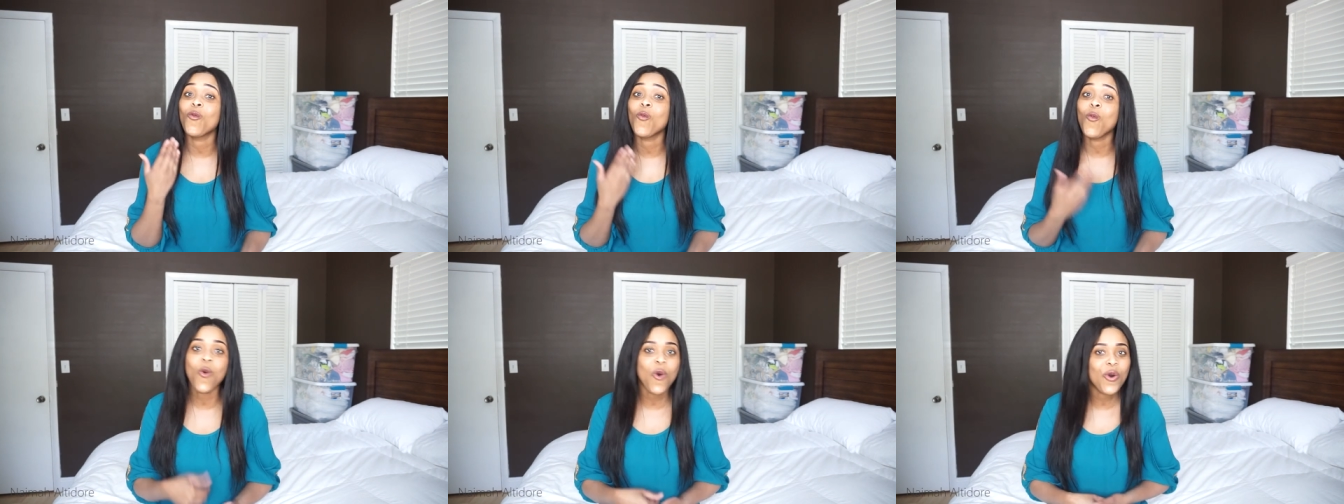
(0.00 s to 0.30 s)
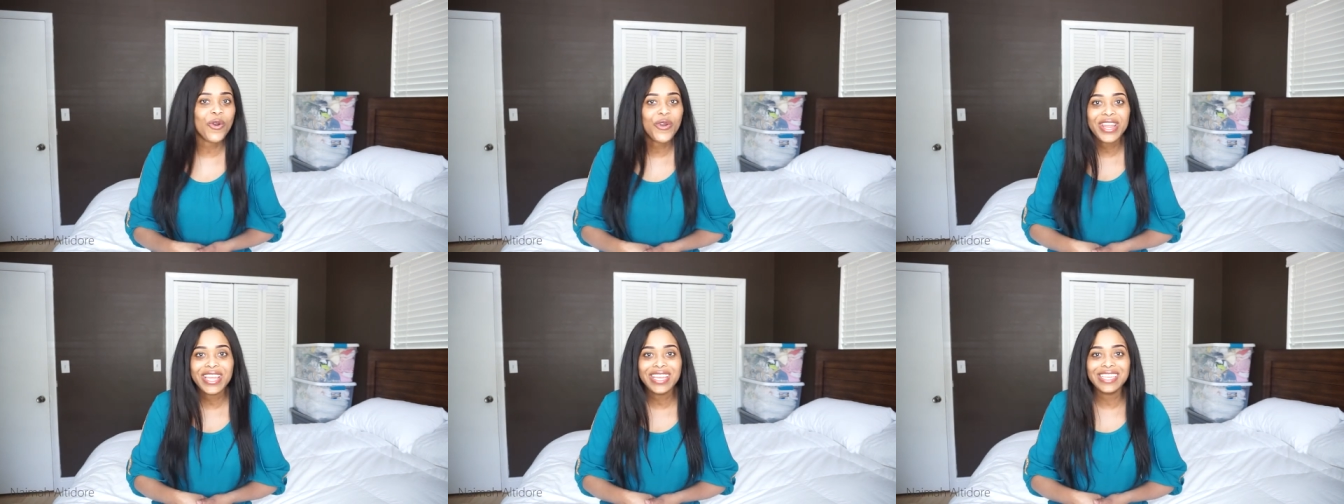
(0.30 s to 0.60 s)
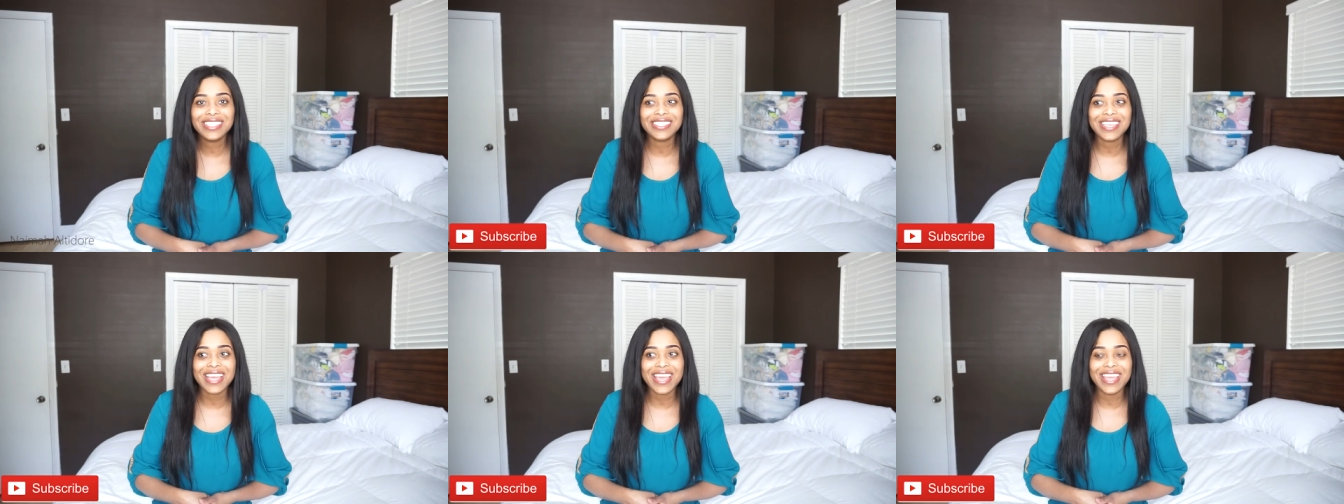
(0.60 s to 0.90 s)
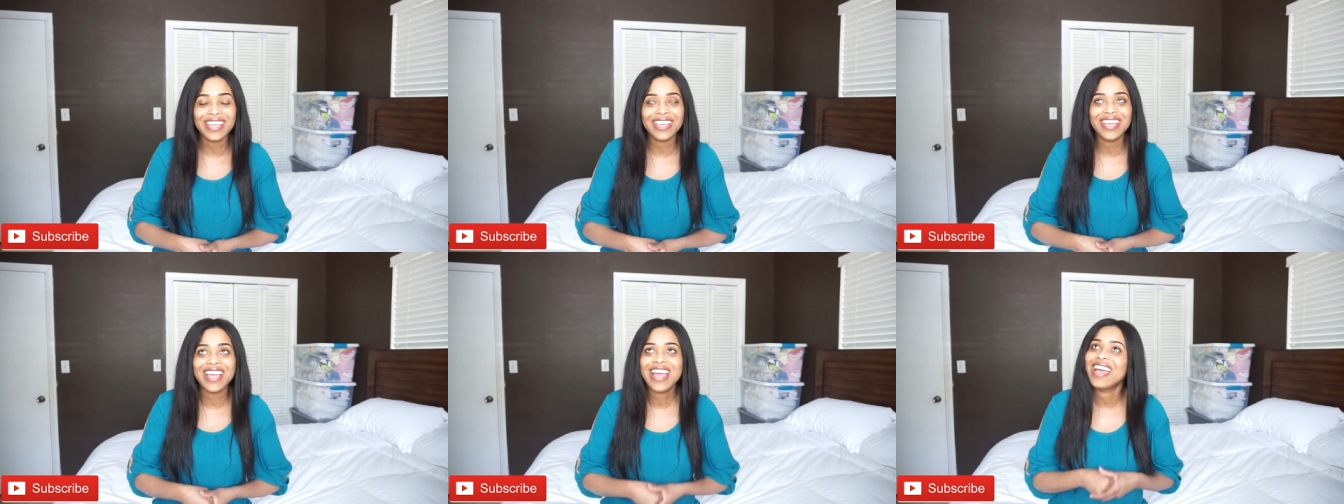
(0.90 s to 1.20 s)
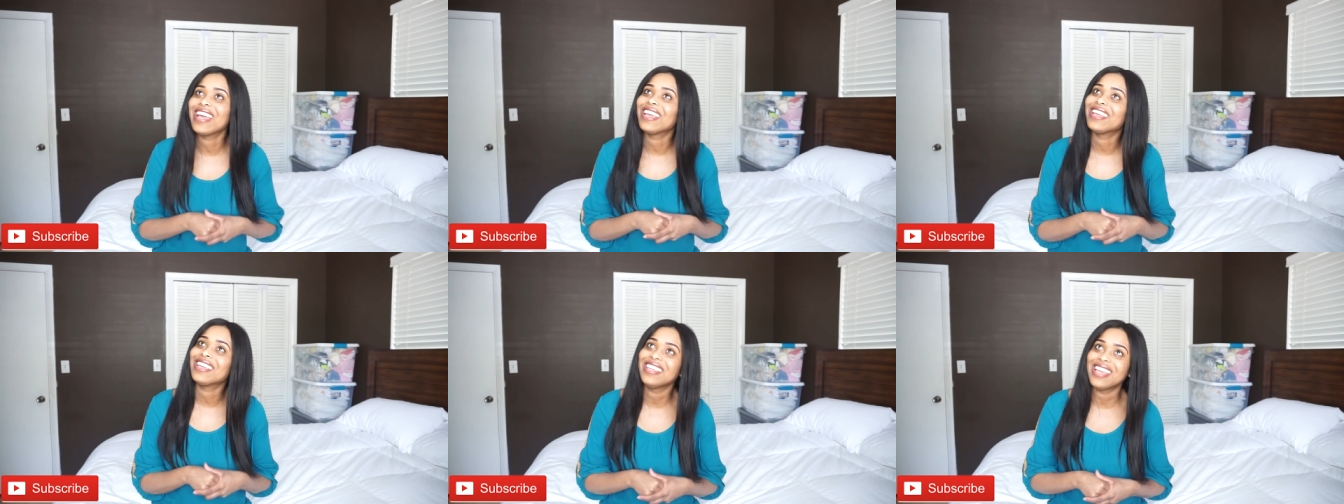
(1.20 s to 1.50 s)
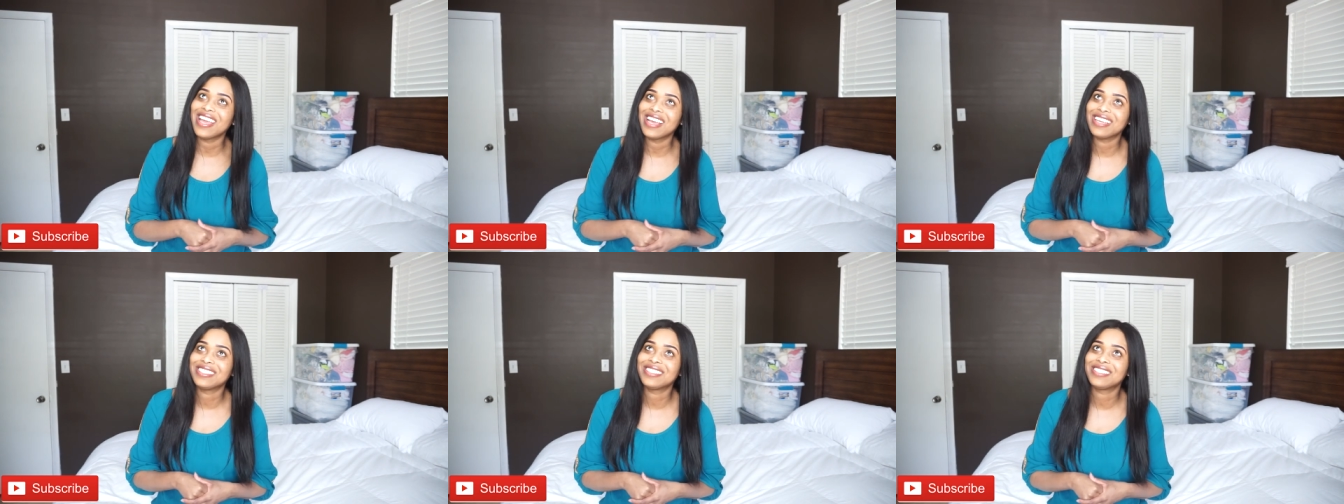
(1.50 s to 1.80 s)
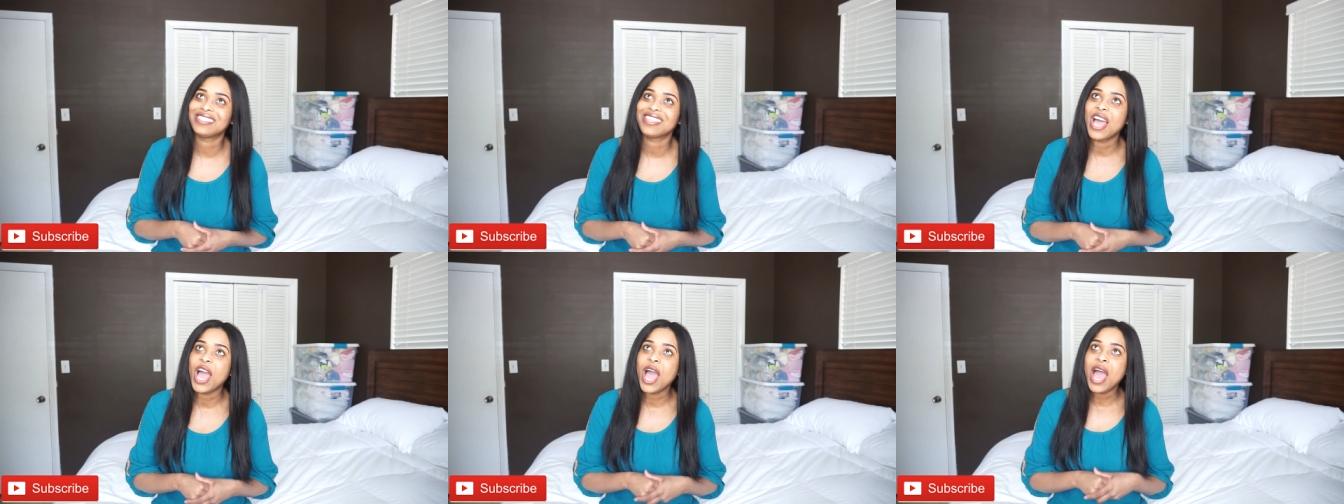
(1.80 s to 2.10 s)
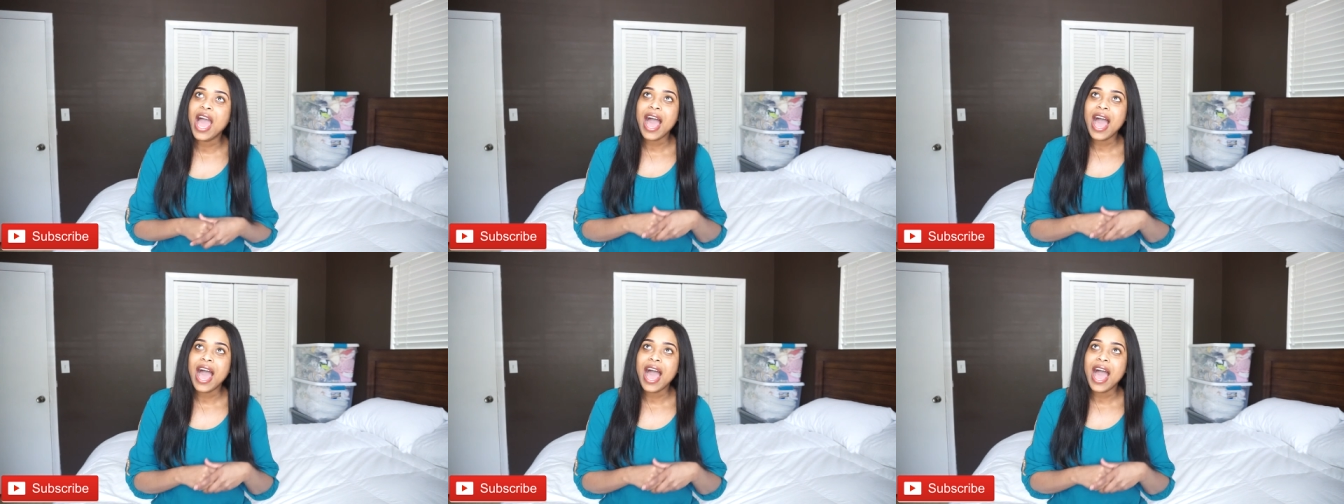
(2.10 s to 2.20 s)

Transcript: water intake. Yes,